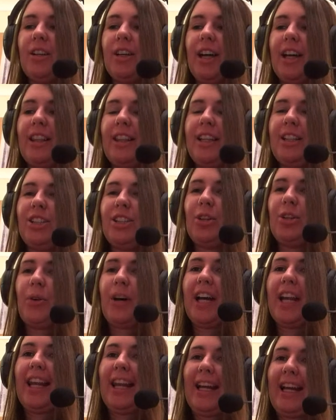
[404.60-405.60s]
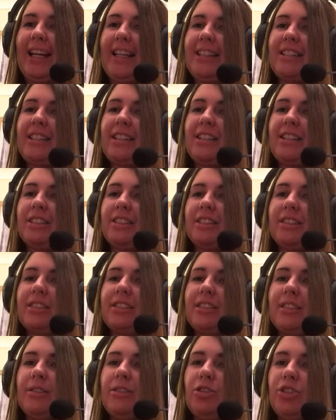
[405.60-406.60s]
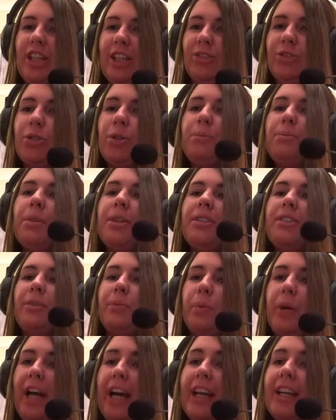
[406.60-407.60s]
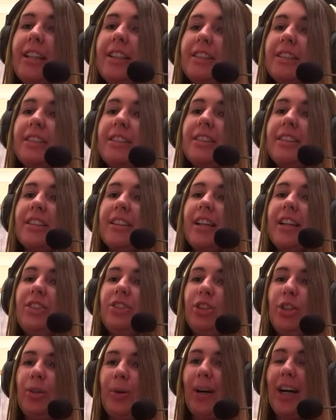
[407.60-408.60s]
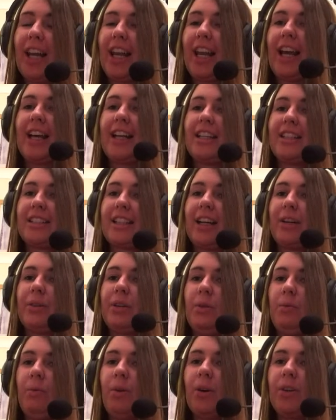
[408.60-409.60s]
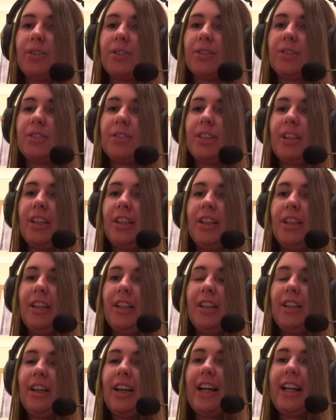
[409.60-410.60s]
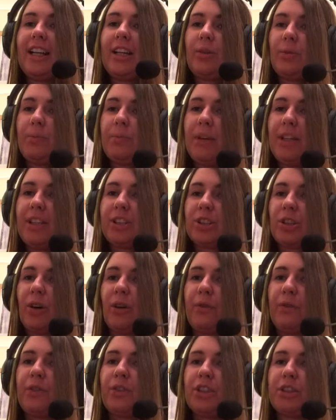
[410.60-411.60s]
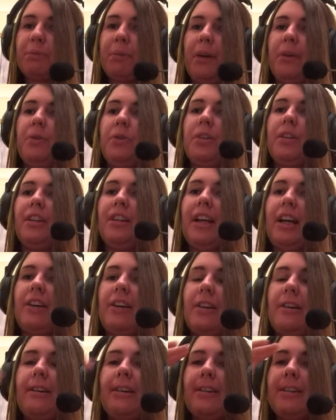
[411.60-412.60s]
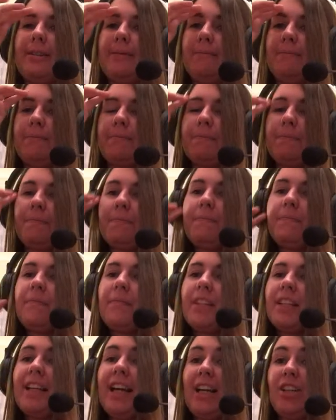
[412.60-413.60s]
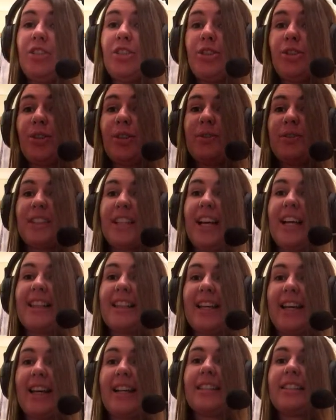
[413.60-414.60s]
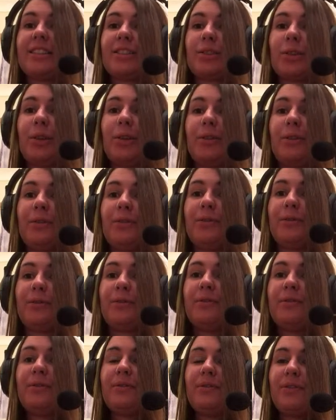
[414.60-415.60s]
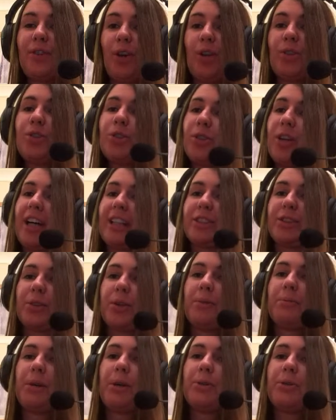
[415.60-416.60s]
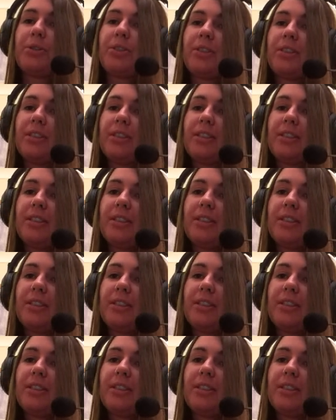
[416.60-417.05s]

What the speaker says: I think she quite liked his gentleman ways, and she quite liked how he was a little bit softer spoken than her, and she sort of liked that sort of contrast almost.